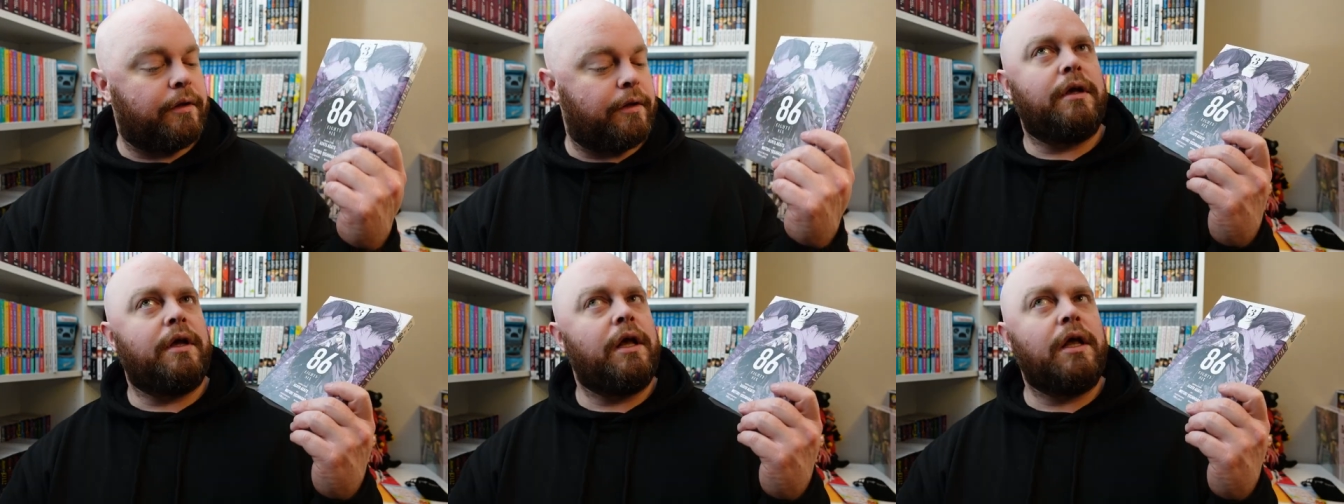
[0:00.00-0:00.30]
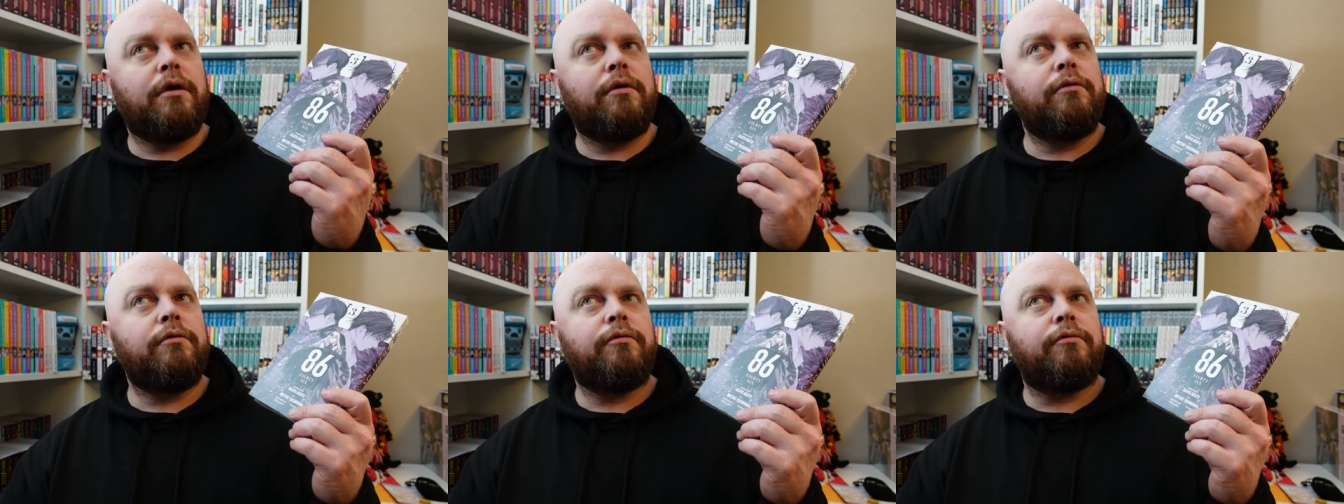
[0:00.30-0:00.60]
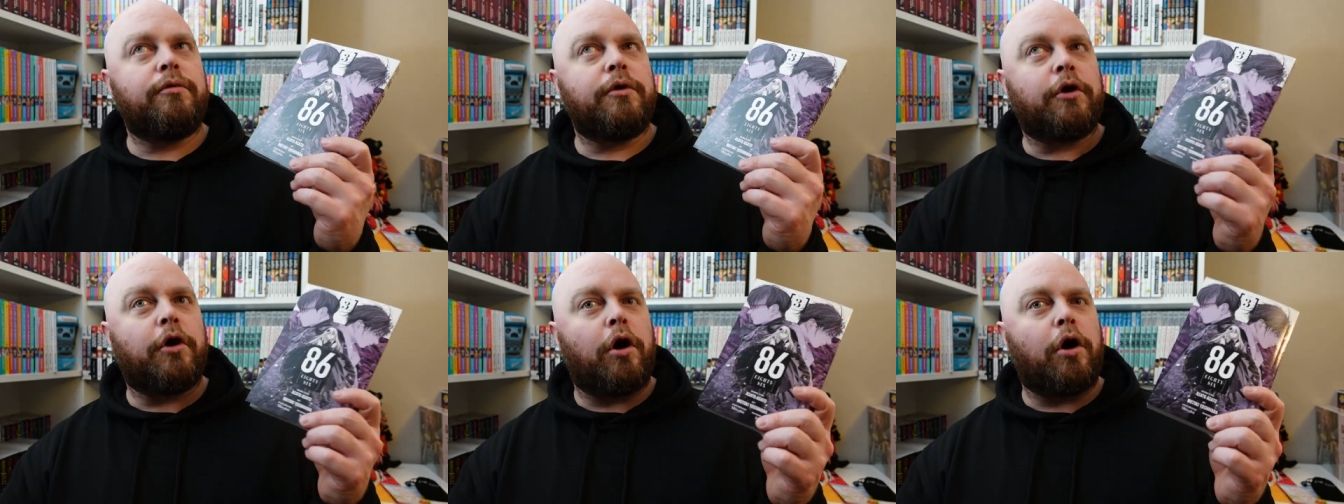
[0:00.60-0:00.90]
I don't
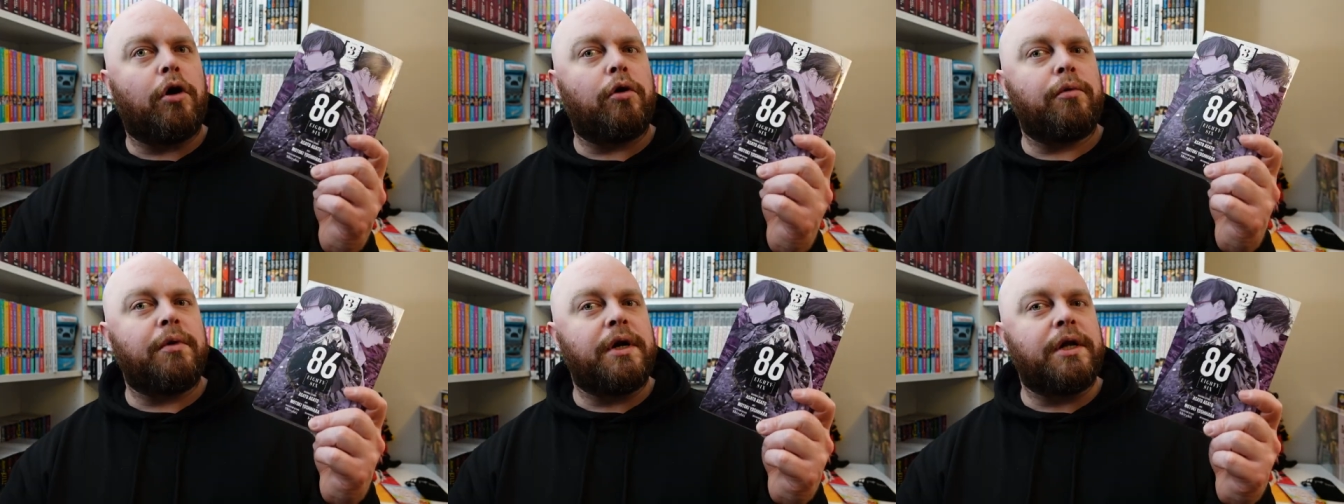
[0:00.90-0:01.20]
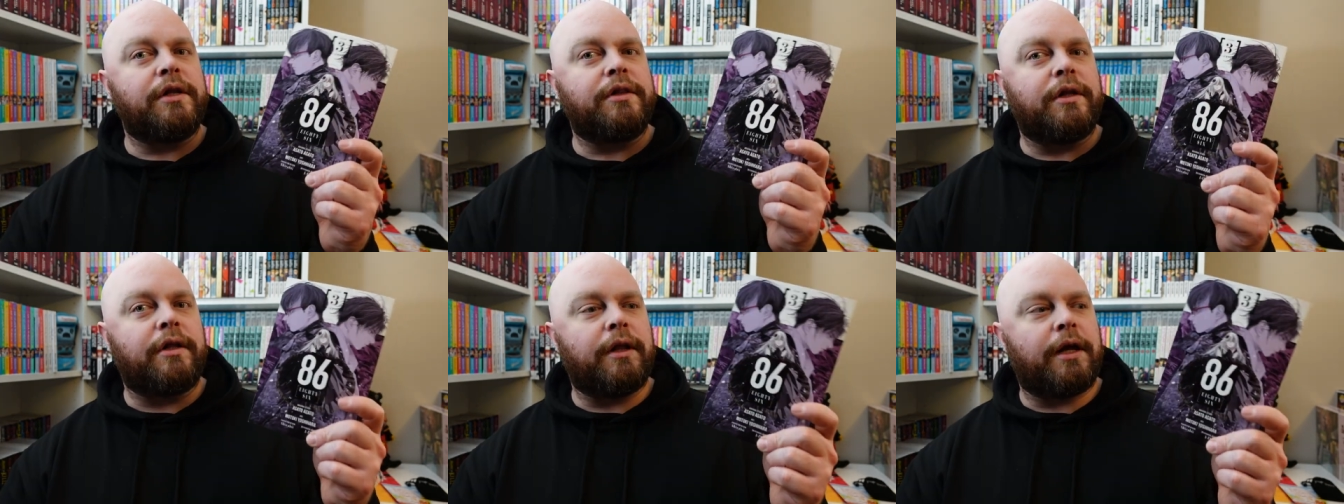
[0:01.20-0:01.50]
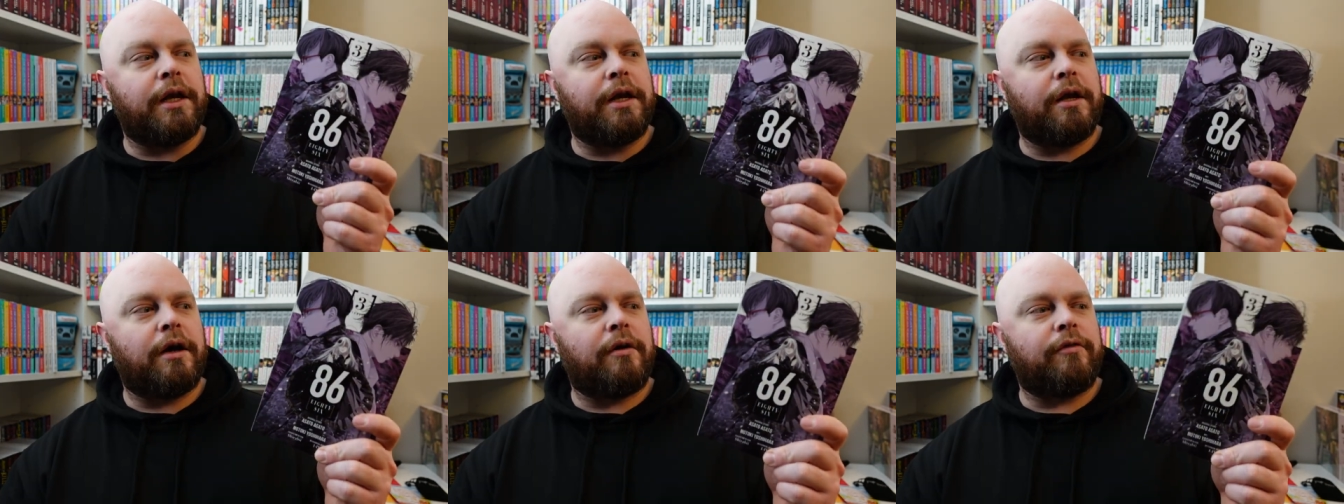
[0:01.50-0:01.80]
recall reading the
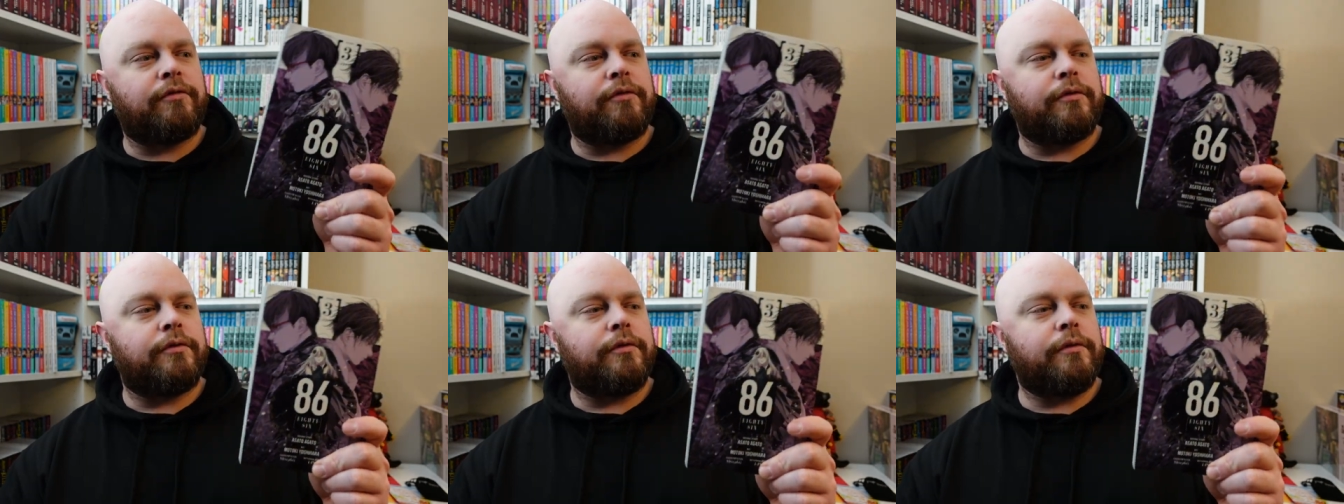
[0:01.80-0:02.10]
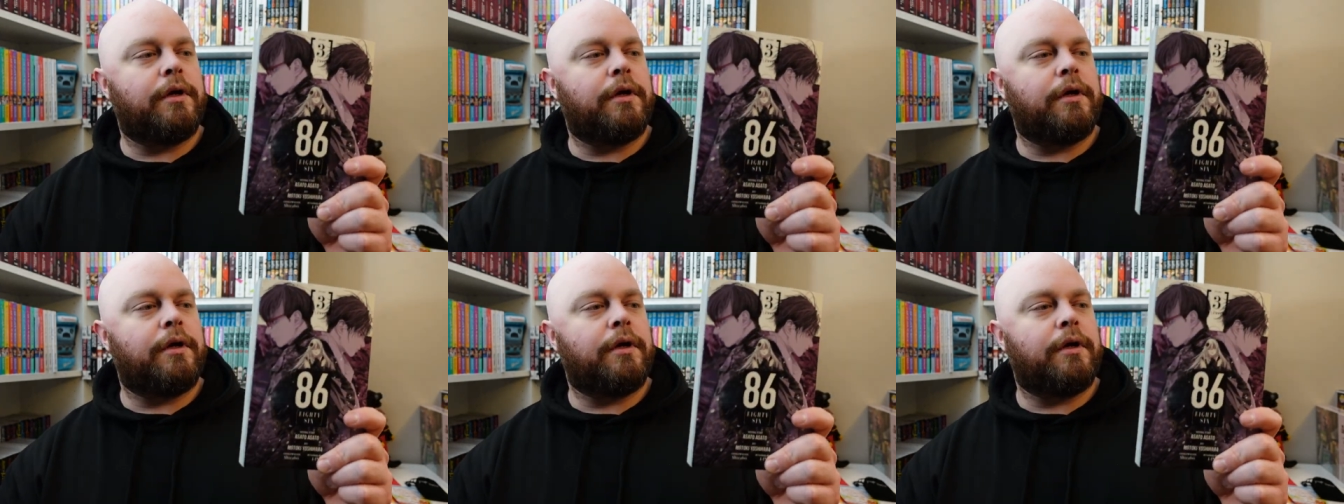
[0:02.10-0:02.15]
light novel,